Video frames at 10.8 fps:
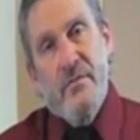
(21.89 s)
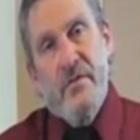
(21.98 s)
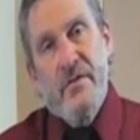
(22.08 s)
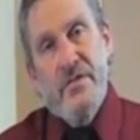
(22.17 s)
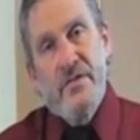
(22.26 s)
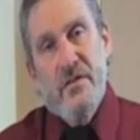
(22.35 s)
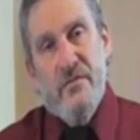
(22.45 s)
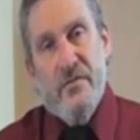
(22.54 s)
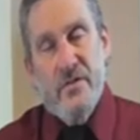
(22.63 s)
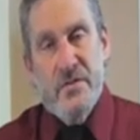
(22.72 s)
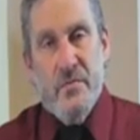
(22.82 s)
some of its
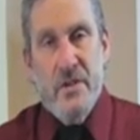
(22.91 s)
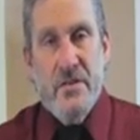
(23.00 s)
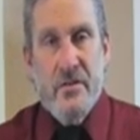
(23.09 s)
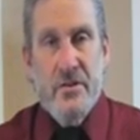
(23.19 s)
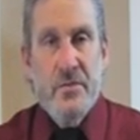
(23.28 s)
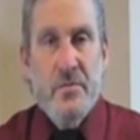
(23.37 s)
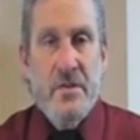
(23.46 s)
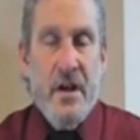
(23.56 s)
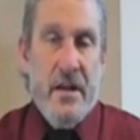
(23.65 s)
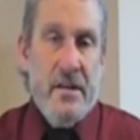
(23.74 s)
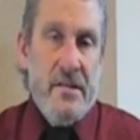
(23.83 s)
first research
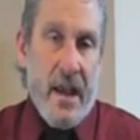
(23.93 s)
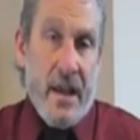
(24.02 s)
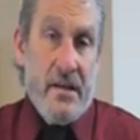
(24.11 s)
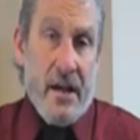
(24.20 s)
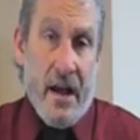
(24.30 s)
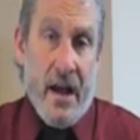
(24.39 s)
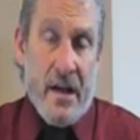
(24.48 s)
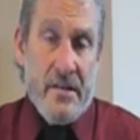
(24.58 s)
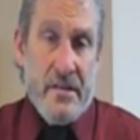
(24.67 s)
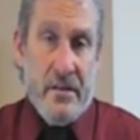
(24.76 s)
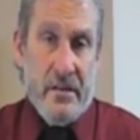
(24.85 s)
was on its
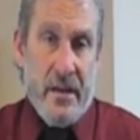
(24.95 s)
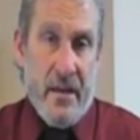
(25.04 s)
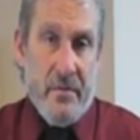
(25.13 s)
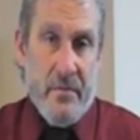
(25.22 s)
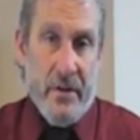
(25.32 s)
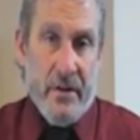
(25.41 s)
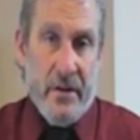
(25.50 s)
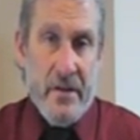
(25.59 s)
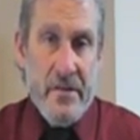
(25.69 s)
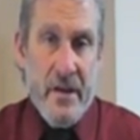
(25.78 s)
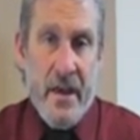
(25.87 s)
antioxidant
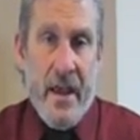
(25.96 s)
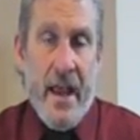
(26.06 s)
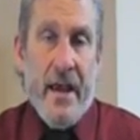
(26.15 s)
capabilities,